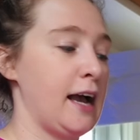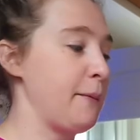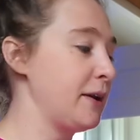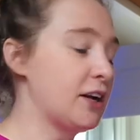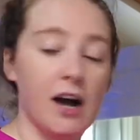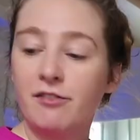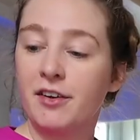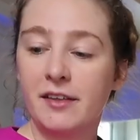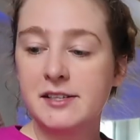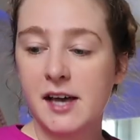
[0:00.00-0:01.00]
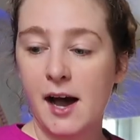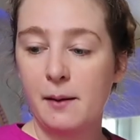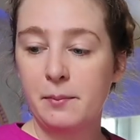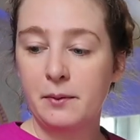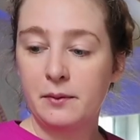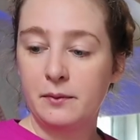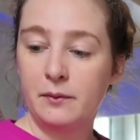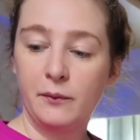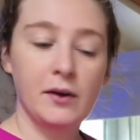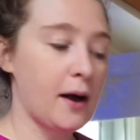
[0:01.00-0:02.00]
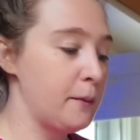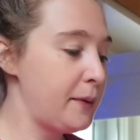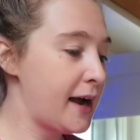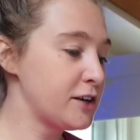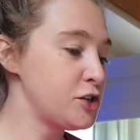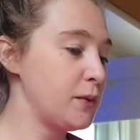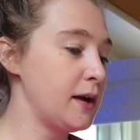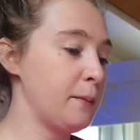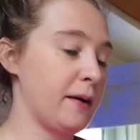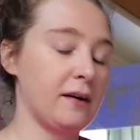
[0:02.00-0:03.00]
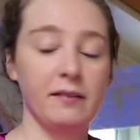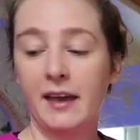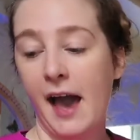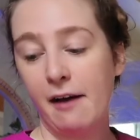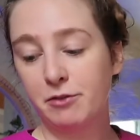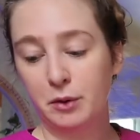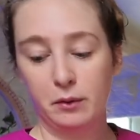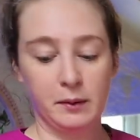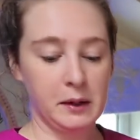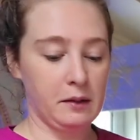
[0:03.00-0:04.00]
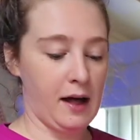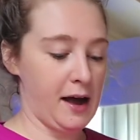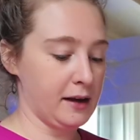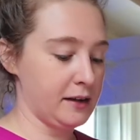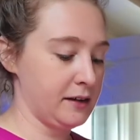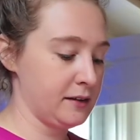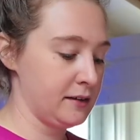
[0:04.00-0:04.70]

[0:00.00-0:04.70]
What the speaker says: I'm gonna cover this up. We'll come back to it apparently after 3 o'clock.